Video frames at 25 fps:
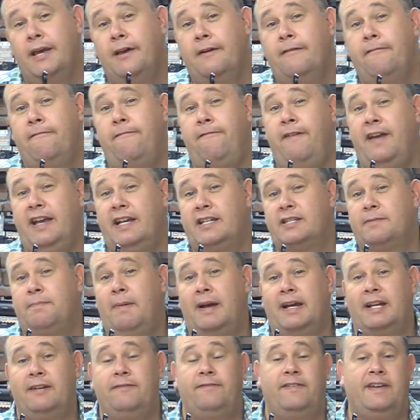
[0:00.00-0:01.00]
Fixed
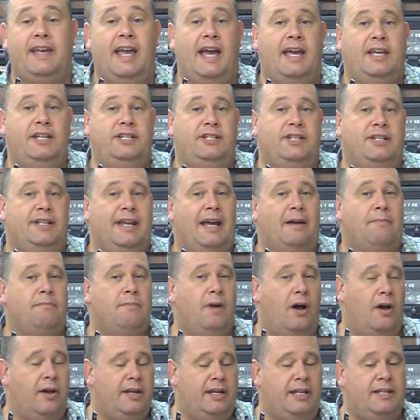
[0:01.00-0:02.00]
magnification. Now
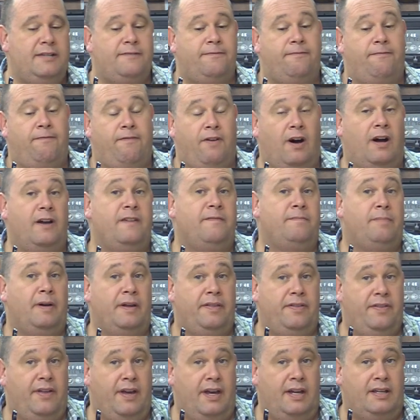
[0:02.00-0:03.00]
mine is
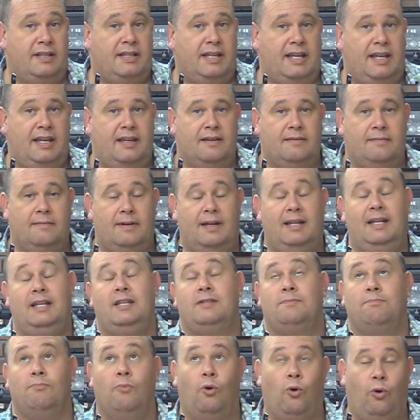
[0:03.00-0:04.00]
5x30 and
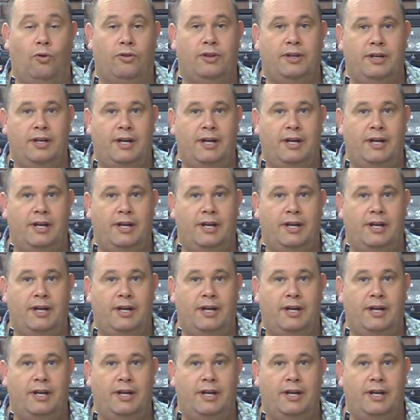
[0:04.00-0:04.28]
it's more than